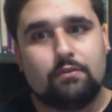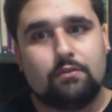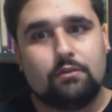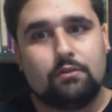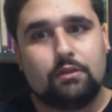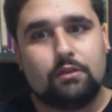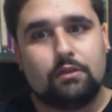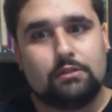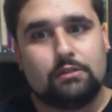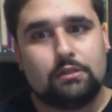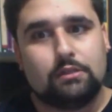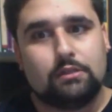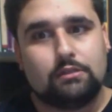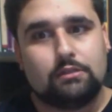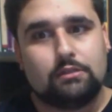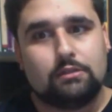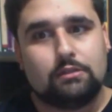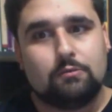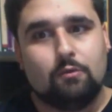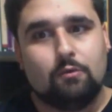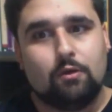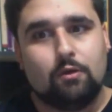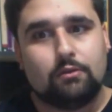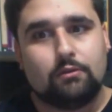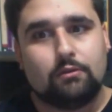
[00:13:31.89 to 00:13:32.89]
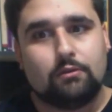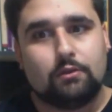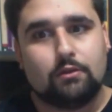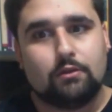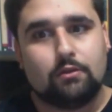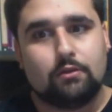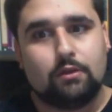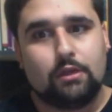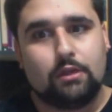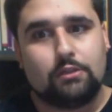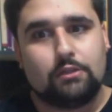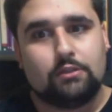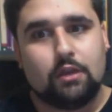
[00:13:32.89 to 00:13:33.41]
This isn't Walter.
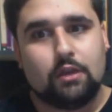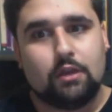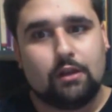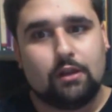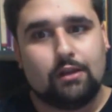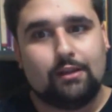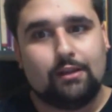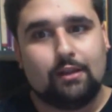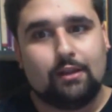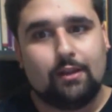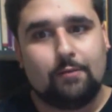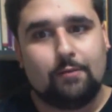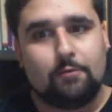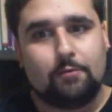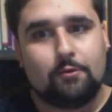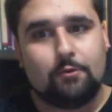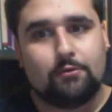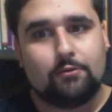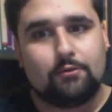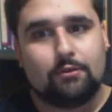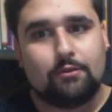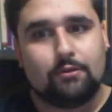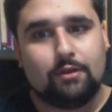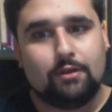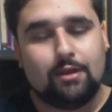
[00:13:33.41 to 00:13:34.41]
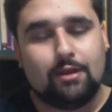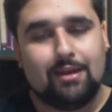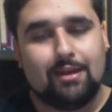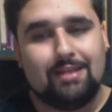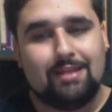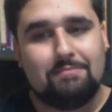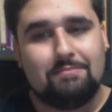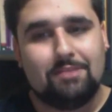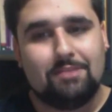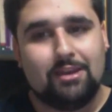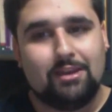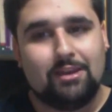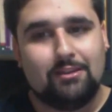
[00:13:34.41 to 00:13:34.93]
He's talking like Walter,
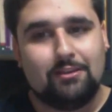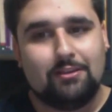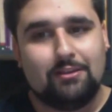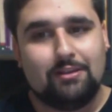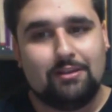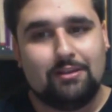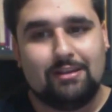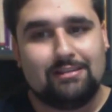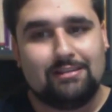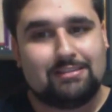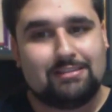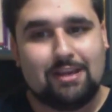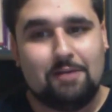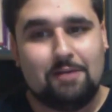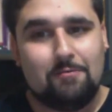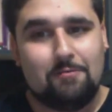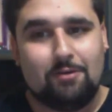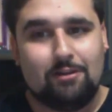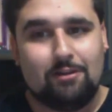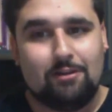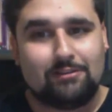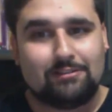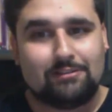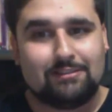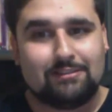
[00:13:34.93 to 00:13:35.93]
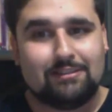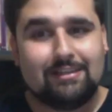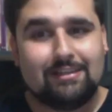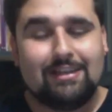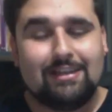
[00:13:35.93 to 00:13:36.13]
but he's not Walter.